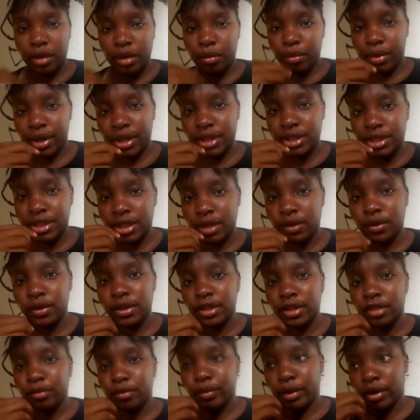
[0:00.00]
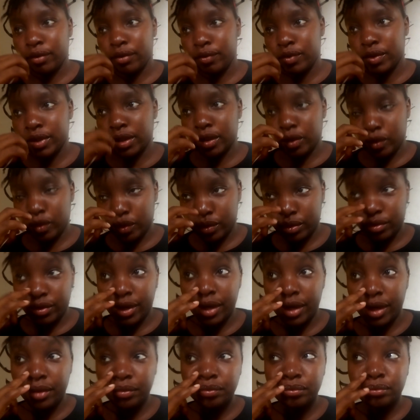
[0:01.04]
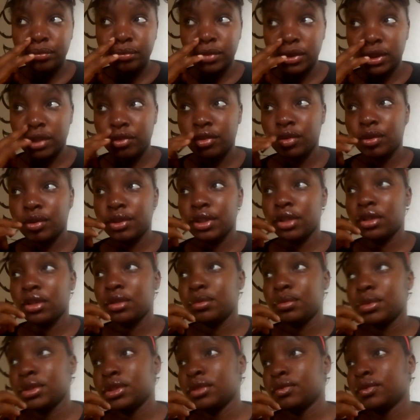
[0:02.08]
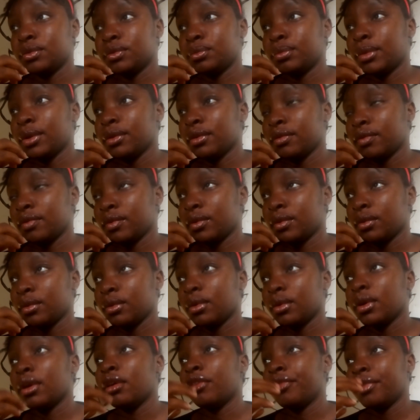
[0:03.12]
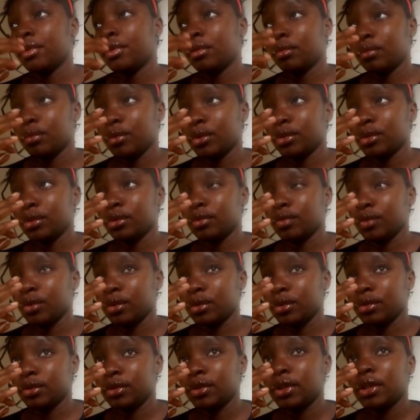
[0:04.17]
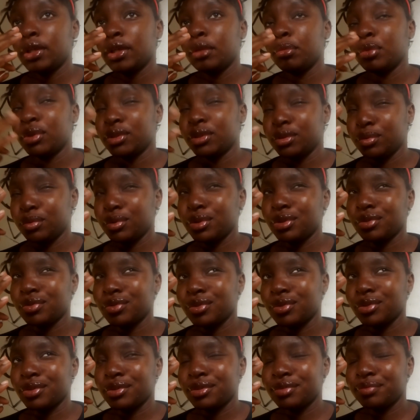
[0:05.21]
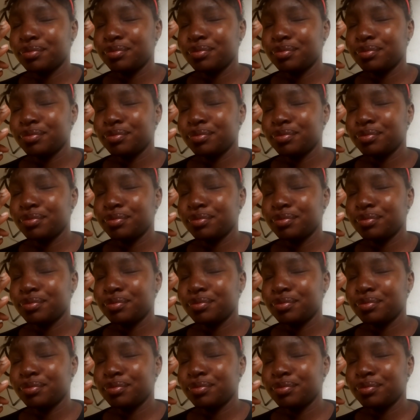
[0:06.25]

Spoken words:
man shall not live by food alone, right? But every word that comes out of the mouth, every word of God, but the word of God.